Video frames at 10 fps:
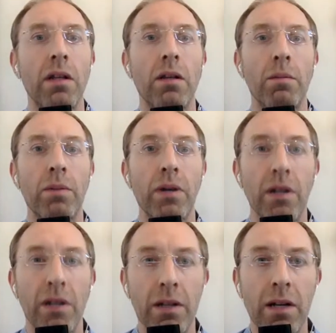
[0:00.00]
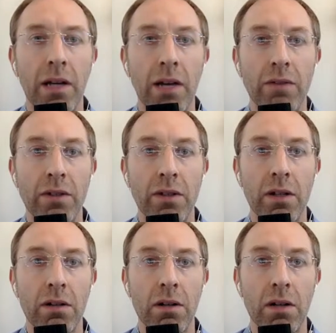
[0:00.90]
but I haven't done
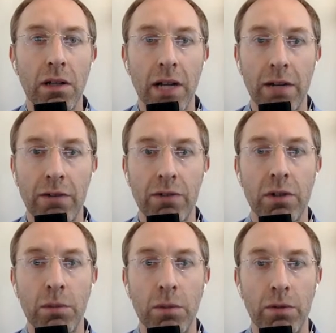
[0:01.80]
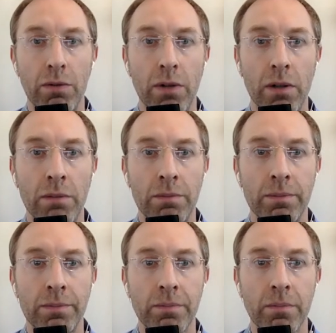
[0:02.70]
it on a live stream before.
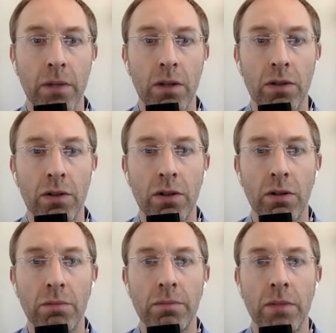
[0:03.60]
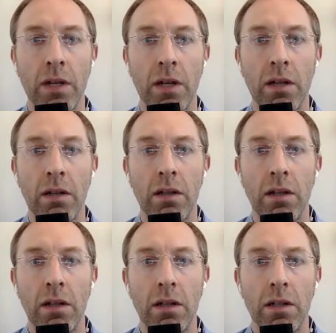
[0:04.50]
So
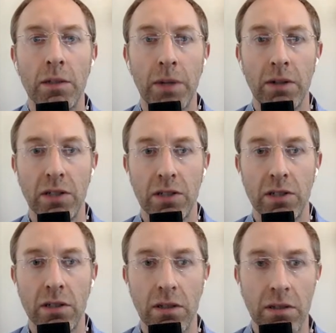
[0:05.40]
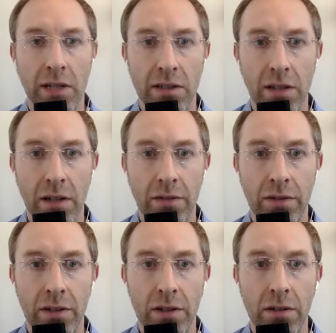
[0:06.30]
it's partly just to test that
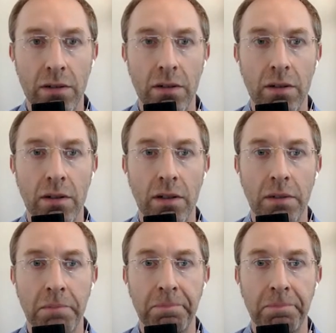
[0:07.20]
feature. Um,